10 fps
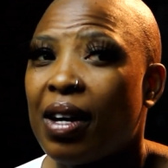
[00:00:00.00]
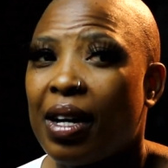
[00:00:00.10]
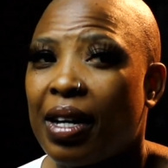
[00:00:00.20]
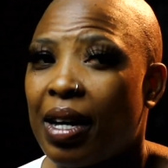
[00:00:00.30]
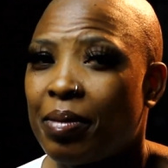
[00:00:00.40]

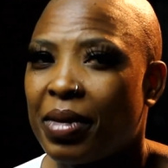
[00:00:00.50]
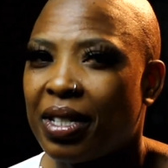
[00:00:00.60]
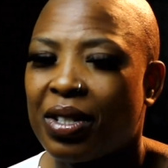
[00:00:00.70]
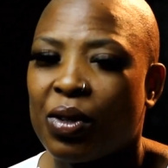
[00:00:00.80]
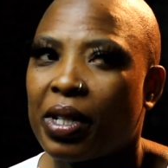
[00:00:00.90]
I am
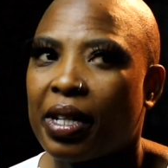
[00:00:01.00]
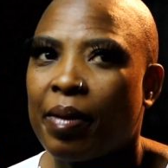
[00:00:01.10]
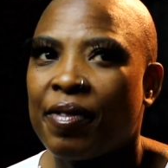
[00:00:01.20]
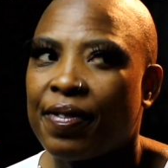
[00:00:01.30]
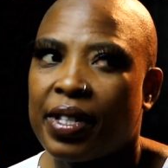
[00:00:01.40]
just not
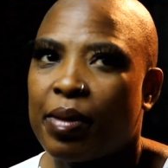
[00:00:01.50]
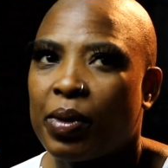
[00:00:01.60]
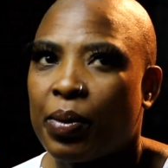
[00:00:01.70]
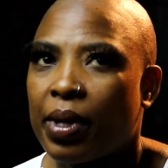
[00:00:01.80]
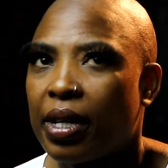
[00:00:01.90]

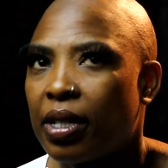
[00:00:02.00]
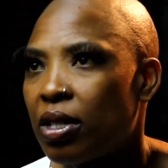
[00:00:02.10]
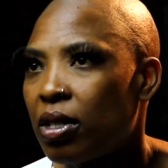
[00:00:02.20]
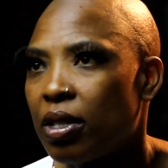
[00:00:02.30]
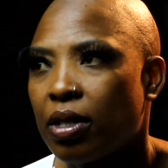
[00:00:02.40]
comfortable with
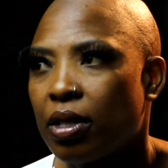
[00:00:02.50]
it.